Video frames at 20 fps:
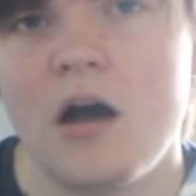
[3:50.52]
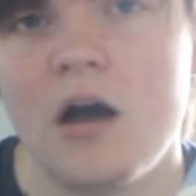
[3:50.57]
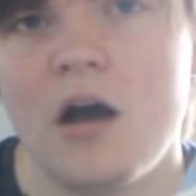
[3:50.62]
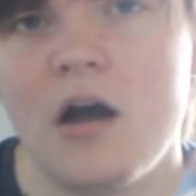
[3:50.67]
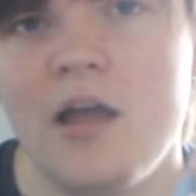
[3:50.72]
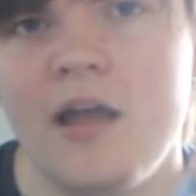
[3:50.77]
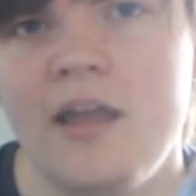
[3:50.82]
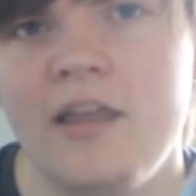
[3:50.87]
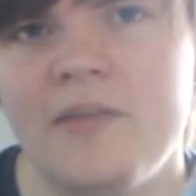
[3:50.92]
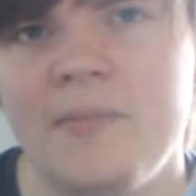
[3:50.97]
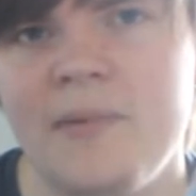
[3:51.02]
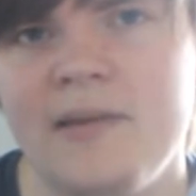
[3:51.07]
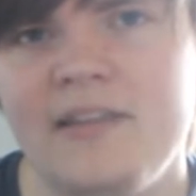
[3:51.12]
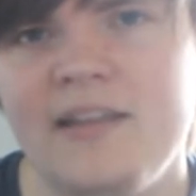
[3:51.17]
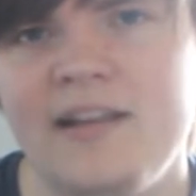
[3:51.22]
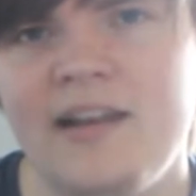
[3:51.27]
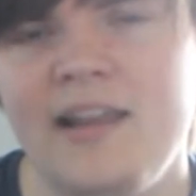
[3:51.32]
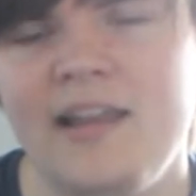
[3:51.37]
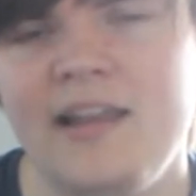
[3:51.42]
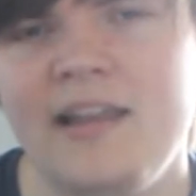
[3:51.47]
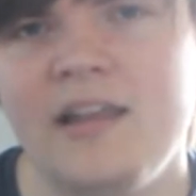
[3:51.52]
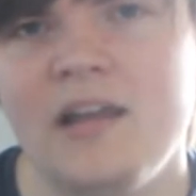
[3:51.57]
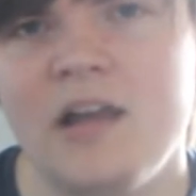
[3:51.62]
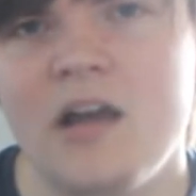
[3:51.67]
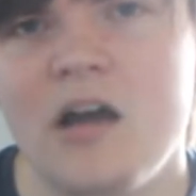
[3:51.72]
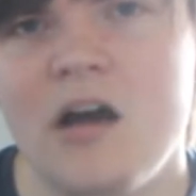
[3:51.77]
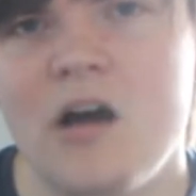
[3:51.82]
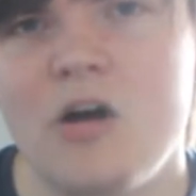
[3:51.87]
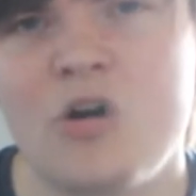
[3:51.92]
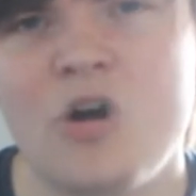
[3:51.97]
it's basically
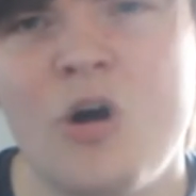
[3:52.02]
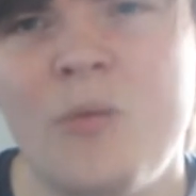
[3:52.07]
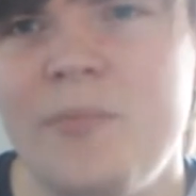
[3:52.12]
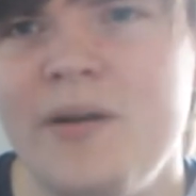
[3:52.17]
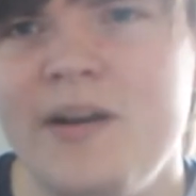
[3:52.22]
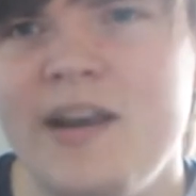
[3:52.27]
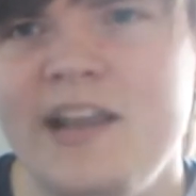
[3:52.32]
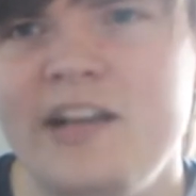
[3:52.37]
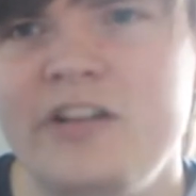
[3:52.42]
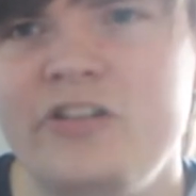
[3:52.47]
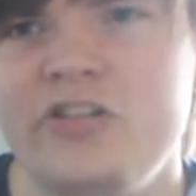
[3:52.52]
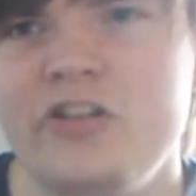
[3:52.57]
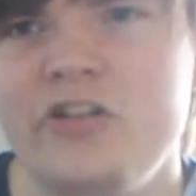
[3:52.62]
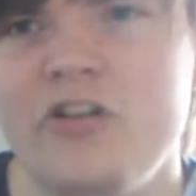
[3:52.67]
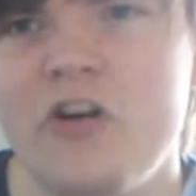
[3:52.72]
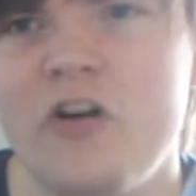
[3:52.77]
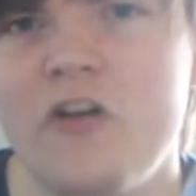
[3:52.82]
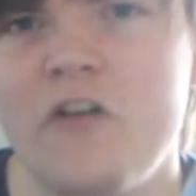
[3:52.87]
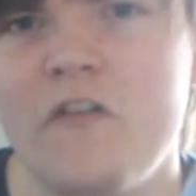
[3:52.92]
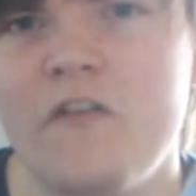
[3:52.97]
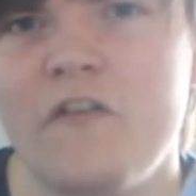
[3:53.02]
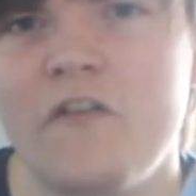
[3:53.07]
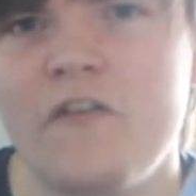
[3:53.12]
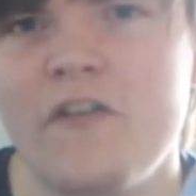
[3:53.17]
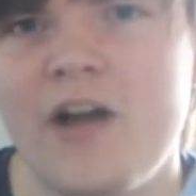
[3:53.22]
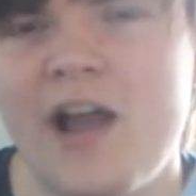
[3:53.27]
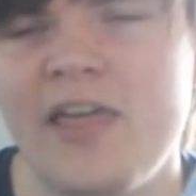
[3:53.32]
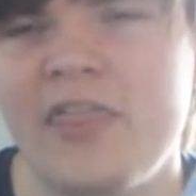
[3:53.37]
a combination of